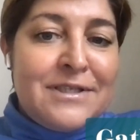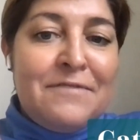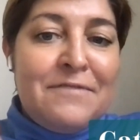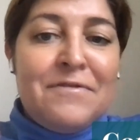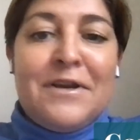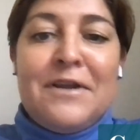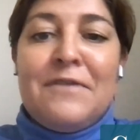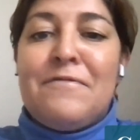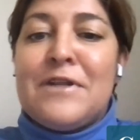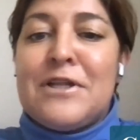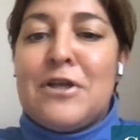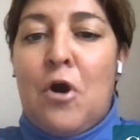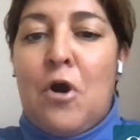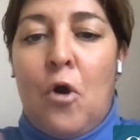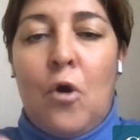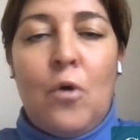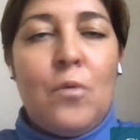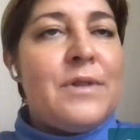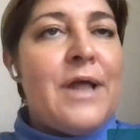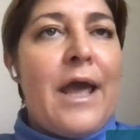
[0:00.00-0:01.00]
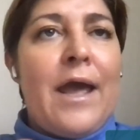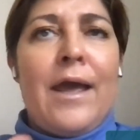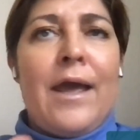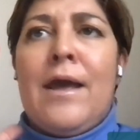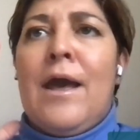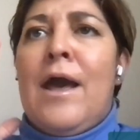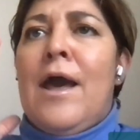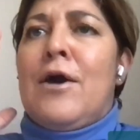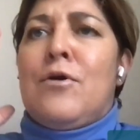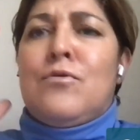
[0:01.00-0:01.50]
Even if at home
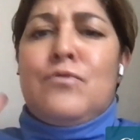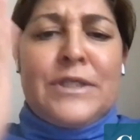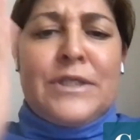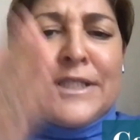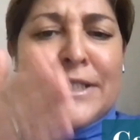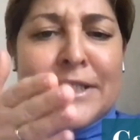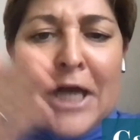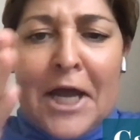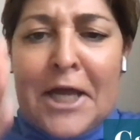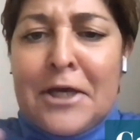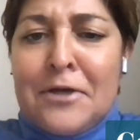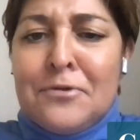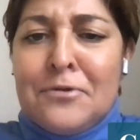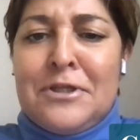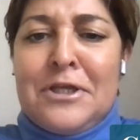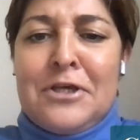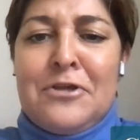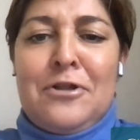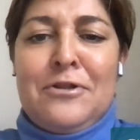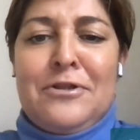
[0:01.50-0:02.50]
they recycle